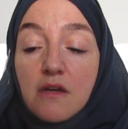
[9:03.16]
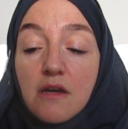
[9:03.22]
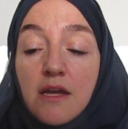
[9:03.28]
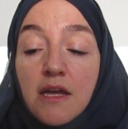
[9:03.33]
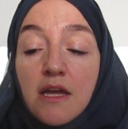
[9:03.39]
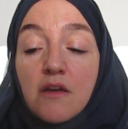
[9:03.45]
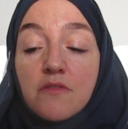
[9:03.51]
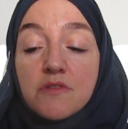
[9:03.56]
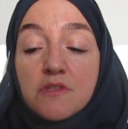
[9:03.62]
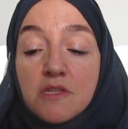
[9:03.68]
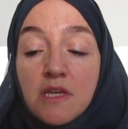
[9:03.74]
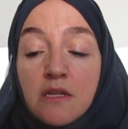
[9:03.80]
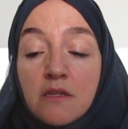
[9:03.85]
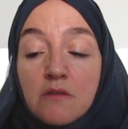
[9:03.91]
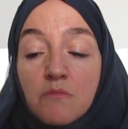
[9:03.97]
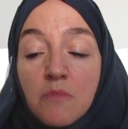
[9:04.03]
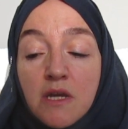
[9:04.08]
I have
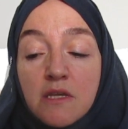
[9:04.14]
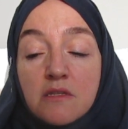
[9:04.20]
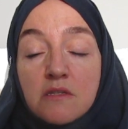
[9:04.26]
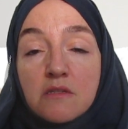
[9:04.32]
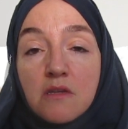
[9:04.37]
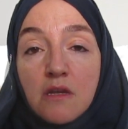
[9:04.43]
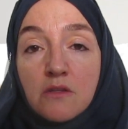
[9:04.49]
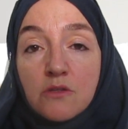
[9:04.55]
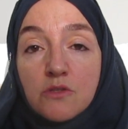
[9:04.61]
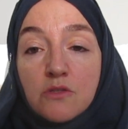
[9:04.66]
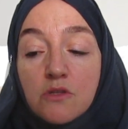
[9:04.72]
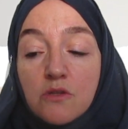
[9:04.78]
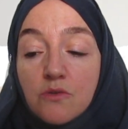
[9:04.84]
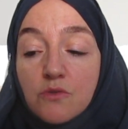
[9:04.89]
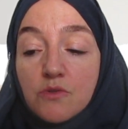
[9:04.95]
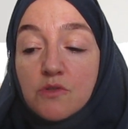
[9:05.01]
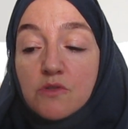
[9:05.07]
sent my son to
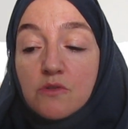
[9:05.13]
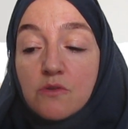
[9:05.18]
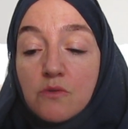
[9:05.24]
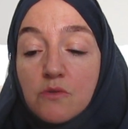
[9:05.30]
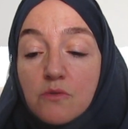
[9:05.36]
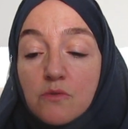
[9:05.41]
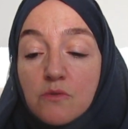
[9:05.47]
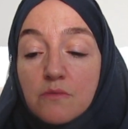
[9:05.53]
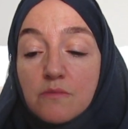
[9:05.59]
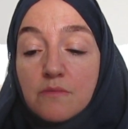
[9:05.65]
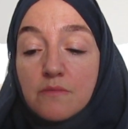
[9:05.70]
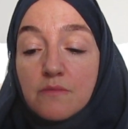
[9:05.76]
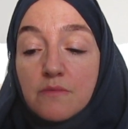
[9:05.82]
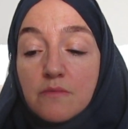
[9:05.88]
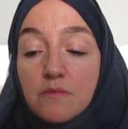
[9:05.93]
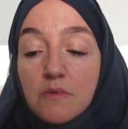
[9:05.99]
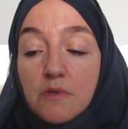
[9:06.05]
your school,
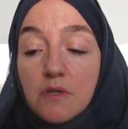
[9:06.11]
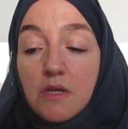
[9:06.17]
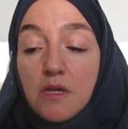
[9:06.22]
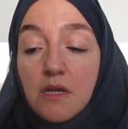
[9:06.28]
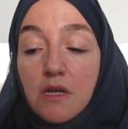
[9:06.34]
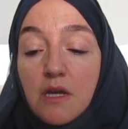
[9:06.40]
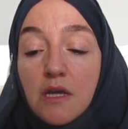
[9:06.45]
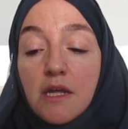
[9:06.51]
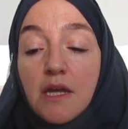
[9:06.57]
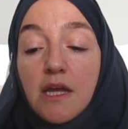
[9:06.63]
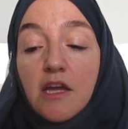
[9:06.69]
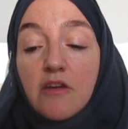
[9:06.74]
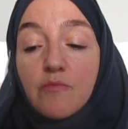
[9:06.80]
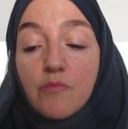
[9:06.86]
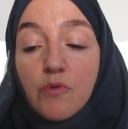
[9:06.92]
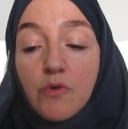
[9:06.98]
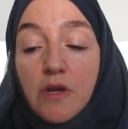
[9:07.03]
and I
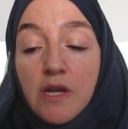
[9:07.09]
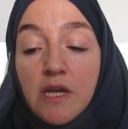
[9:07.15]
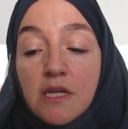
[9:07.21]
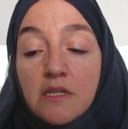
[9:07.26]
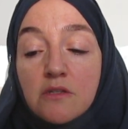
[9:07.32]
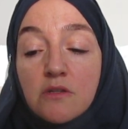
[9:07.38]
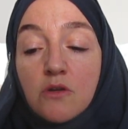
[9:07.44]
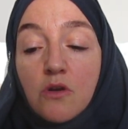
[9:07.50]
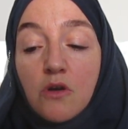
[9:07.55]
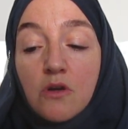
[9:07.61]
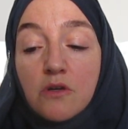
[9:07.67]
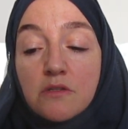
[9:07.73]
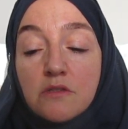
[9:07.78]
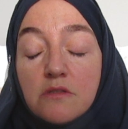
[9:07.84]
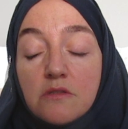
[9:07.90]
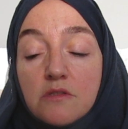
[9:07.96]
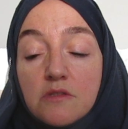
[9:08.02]
have prayed
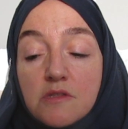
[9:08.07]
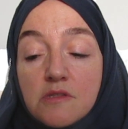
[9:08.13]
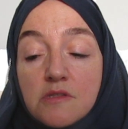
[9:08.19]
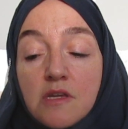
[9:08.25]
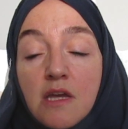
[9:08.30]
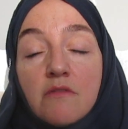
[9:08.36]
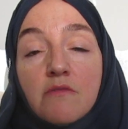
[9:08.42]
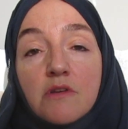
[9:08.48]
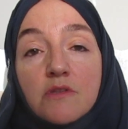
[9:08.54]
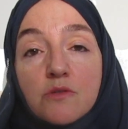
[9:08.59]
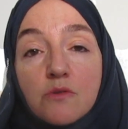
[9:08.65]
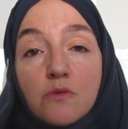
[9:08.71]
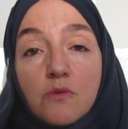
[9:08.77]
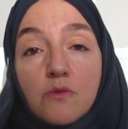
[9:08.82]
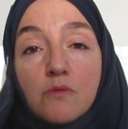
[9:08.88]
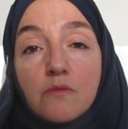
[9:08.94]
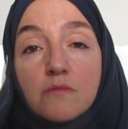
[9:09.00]
God to save us
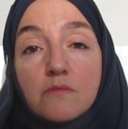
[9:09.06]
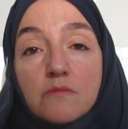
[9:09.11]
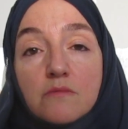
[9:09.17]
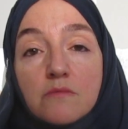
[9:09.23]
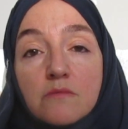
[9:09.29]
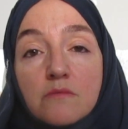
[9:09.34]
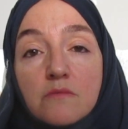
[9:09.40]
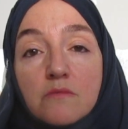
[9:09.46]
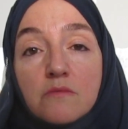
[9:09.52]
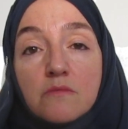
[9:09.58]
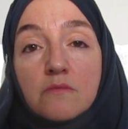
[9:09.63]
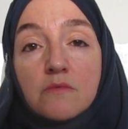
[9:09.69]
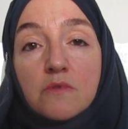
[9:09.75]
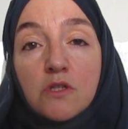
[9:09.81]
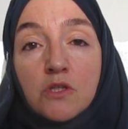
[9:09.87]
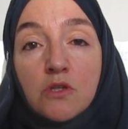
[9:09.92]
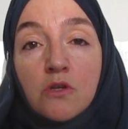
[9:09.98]
all,
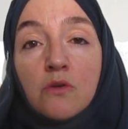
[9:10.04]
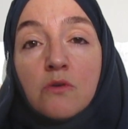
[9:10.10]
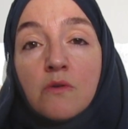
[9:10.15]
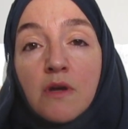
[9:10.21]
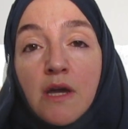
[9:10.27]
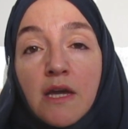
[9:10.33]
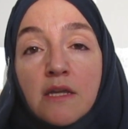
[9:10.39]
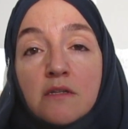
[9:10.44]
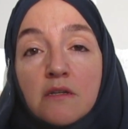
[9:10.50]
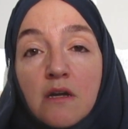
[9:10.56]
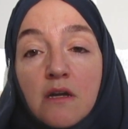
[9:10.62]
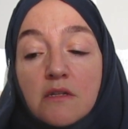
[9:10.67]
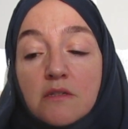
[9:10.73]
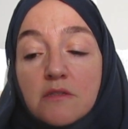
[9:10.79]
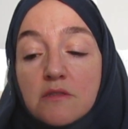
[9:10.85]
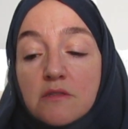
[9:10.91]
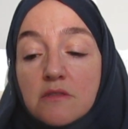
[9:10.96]
you and
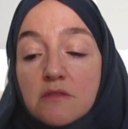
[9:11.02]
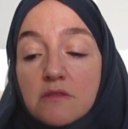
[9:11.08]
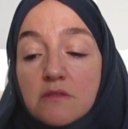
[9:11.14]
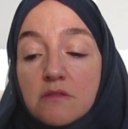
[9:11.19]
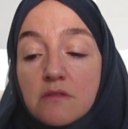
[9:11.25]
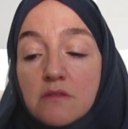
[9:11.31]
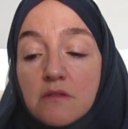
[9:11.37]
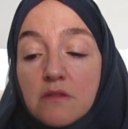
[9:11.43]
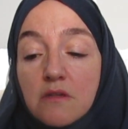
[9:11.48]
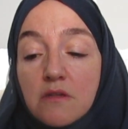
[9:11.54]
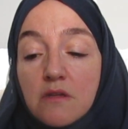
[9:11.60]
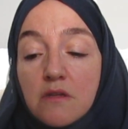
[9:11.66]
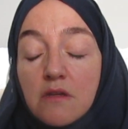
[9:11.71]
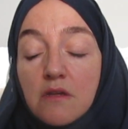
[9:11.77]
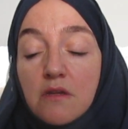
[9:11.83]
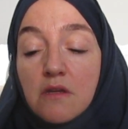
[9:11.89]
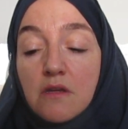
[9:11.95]
us.
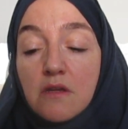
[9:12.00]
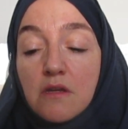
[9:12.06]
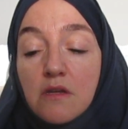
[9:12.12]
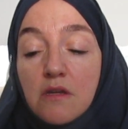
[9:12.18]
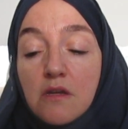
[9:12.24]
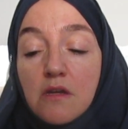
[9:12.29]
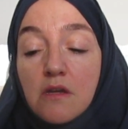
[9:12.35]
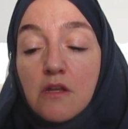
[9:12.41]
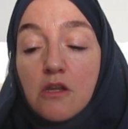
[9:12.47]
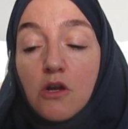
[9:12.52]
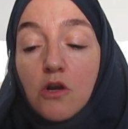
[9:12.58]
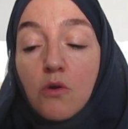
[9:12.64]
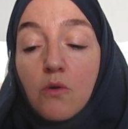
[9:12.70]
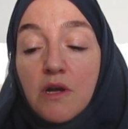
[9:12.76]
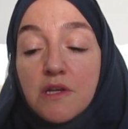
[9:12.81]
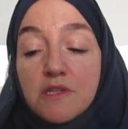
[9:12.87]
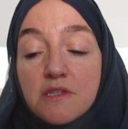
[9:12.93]

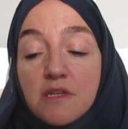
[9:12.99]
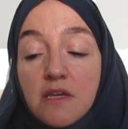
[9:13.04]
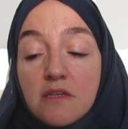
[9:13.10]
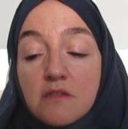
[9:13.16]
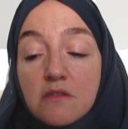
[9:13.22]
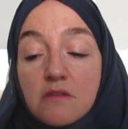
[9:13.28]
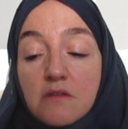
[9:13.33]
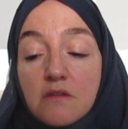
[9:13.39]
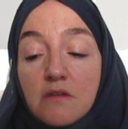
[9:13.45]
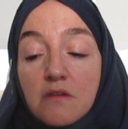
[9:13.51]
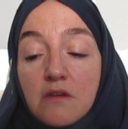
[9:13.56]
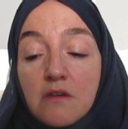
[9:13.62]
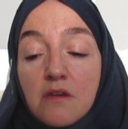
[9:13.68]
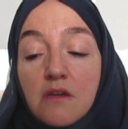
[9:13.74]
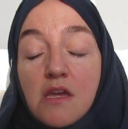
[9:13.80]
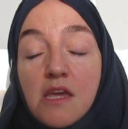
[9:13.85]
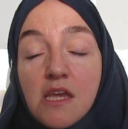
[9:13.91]
Lacroix says,
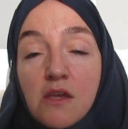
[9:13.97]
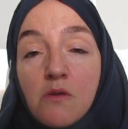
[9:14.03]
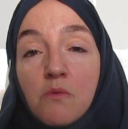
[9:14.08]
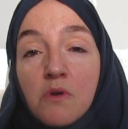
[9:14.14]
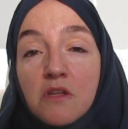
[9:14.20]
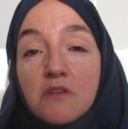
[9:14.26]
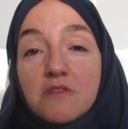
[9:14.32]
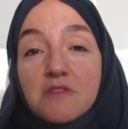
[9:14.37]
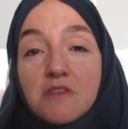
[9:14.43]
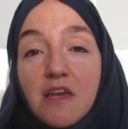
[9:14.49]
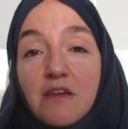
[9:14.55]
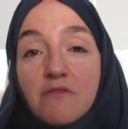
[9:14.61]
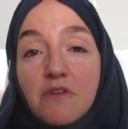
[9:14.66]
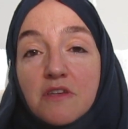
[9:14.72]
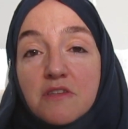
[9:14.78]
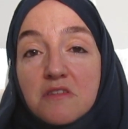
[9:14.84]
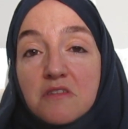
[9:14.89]
he will
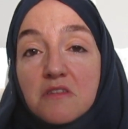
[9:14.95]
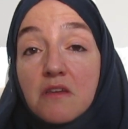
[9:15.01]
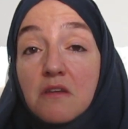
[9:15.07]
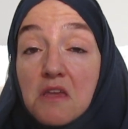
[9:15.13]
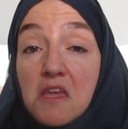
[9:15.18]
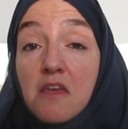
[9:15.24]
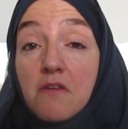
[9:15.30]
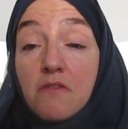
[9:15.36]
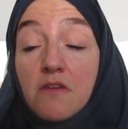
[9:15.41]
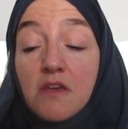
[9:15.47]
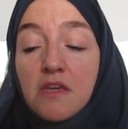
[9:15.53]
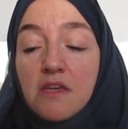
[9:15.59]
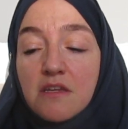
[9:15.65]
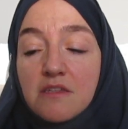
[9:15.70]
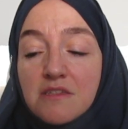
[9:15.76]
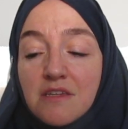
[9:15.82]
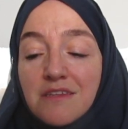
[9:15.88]
save us if he
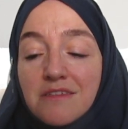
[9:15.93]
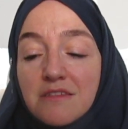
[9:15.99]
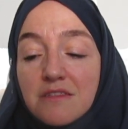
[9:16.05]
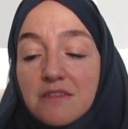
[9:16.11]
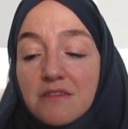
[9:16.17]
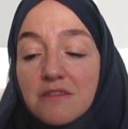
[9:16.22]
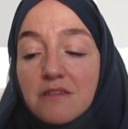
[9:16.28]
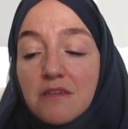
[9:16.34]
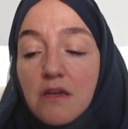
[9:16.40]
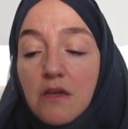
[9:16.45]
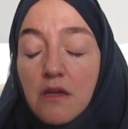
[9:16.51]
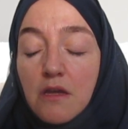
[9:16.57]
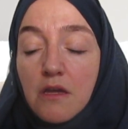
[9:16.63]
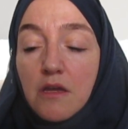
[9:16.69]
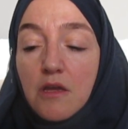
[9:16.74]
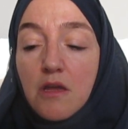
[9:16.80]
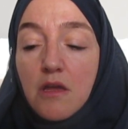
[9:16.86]
exists.
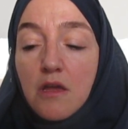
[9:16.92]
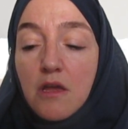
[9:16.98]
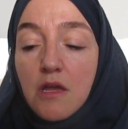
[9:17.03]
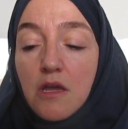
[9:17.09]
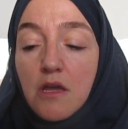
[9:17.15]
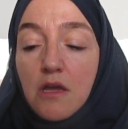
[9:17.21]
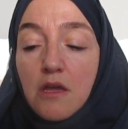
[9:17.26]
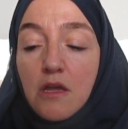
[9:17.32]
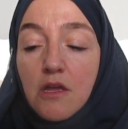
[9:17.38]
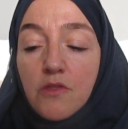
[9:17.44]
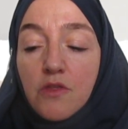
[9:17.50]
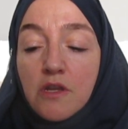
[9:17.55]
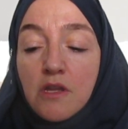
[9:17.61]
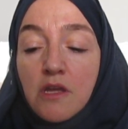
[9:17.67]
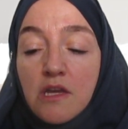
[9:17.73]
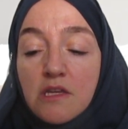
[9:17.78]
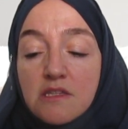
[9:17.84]
The
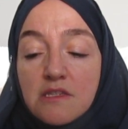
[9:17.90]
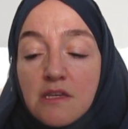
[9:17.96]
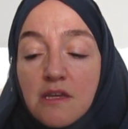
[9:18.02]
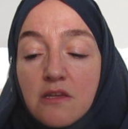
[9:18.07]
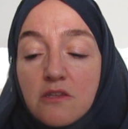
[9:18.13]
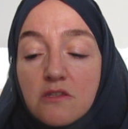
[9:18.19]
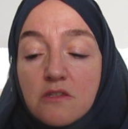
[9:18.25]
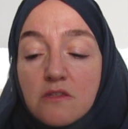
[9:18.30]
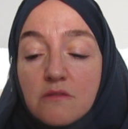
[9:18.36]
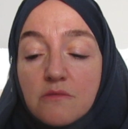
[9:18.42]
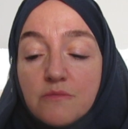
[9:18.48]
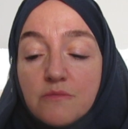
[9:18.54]
Knight says,